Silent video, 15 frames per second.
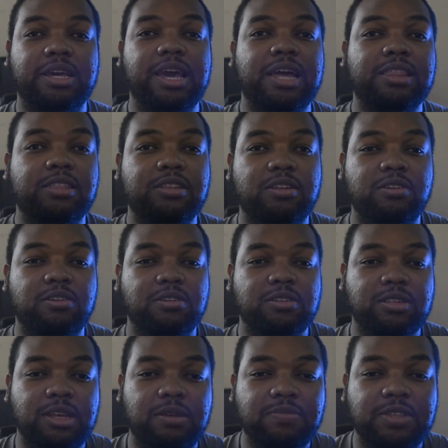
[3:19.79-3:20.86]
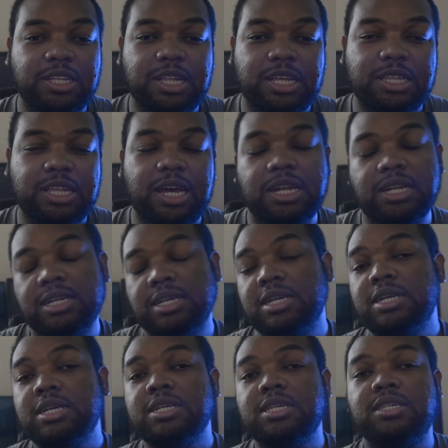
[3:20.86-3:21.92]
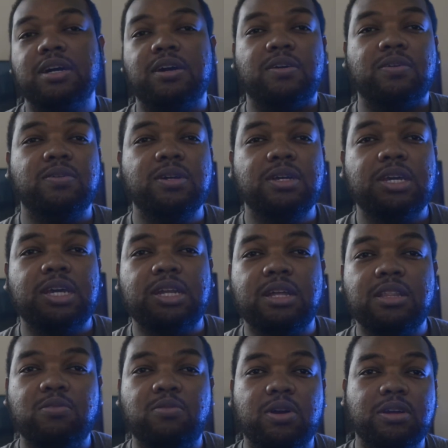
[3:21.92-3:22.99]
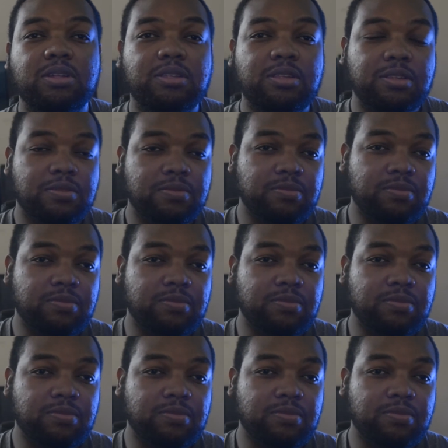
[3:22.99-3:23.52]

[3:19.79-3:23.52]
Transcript: catheter or something like that. So in other words,